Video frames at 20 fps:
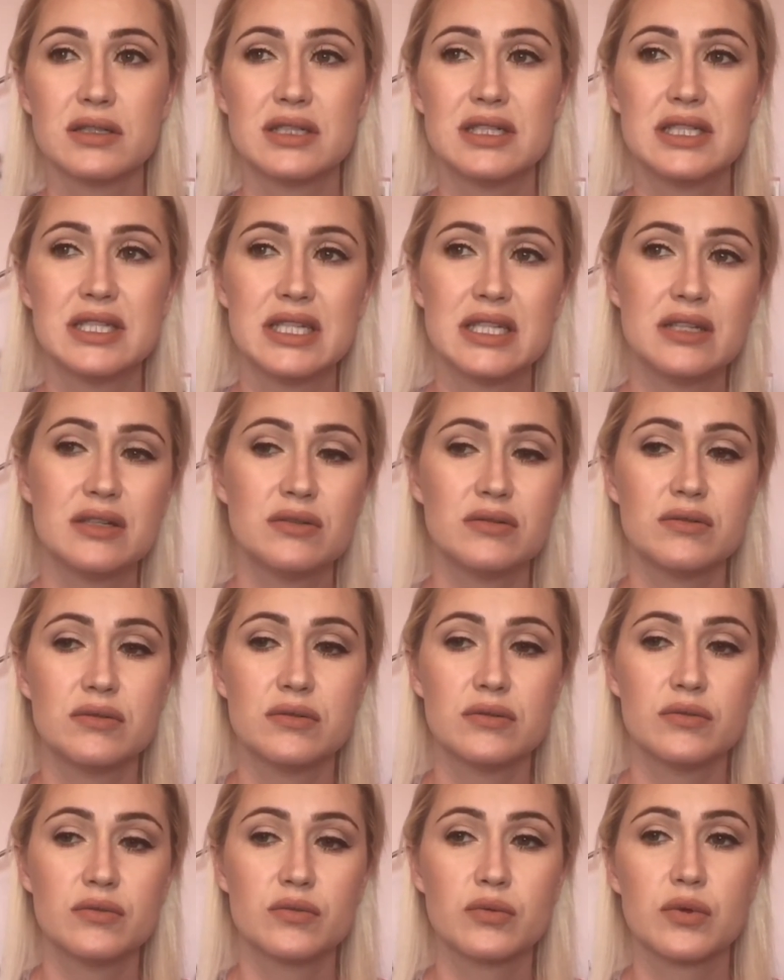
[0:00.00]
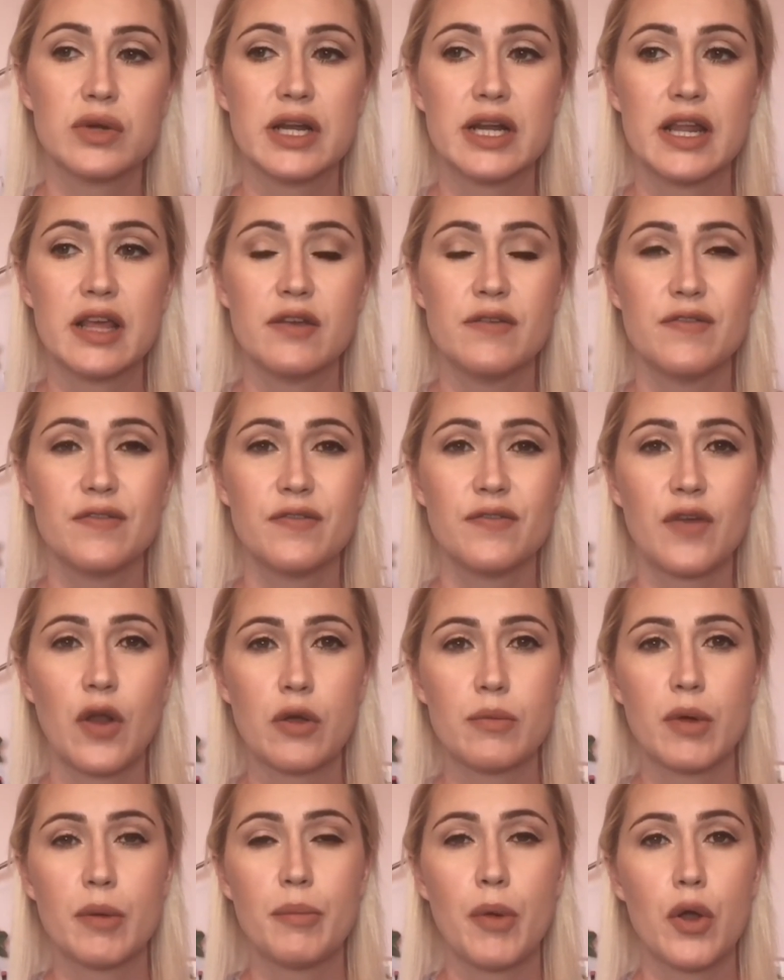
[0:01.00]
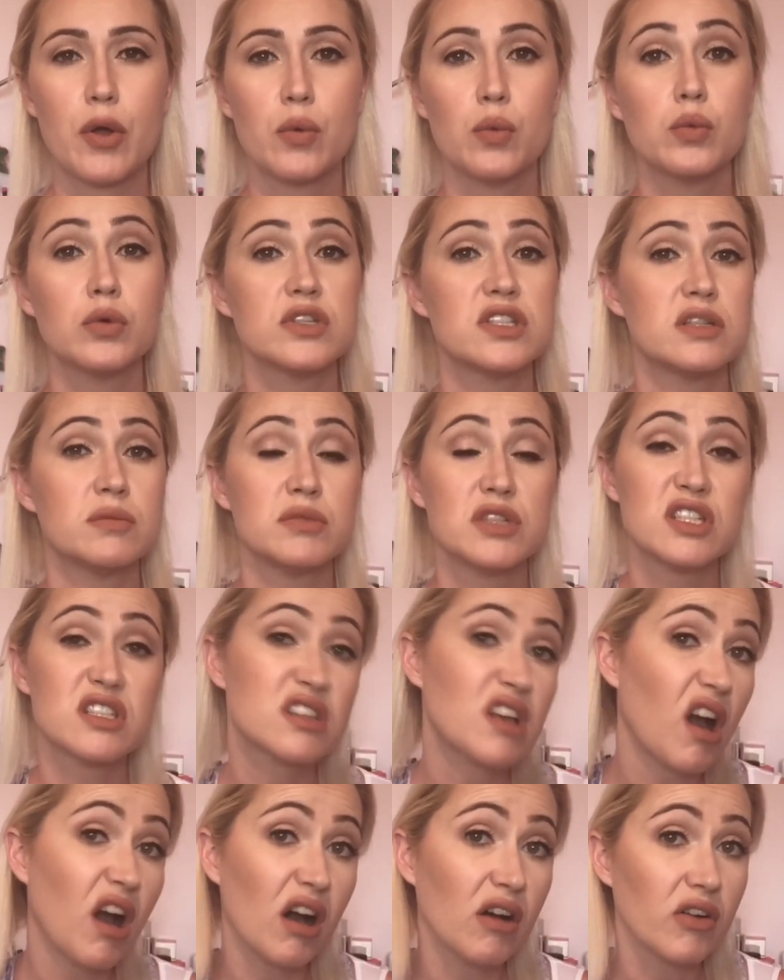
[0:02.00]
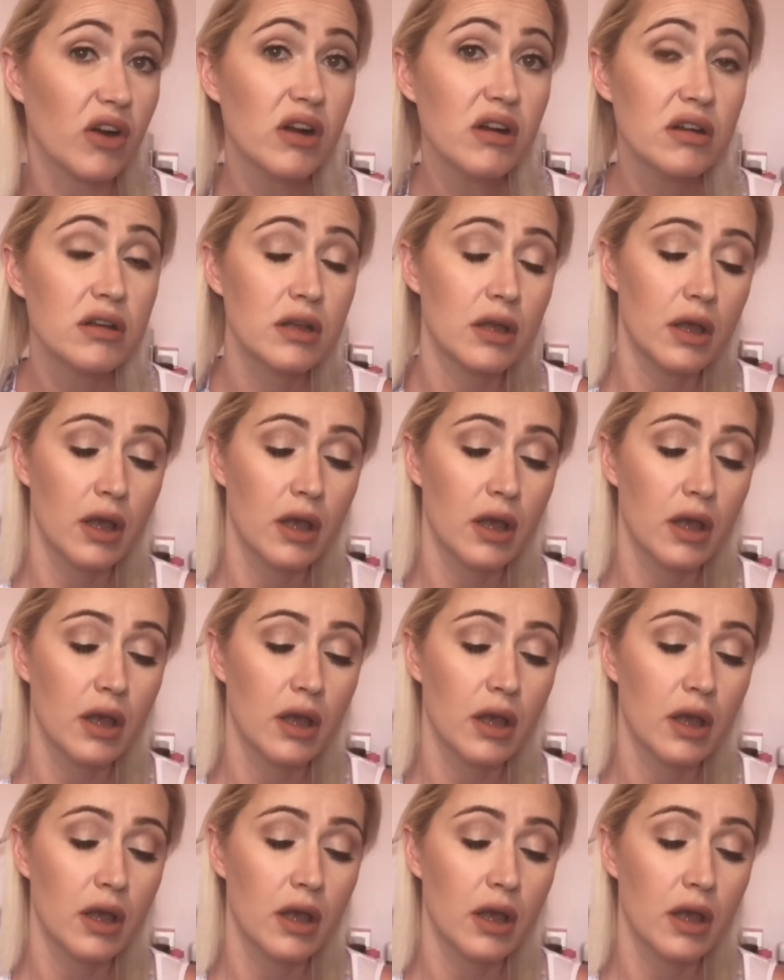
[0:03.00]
didn't really float my boat was the mascara.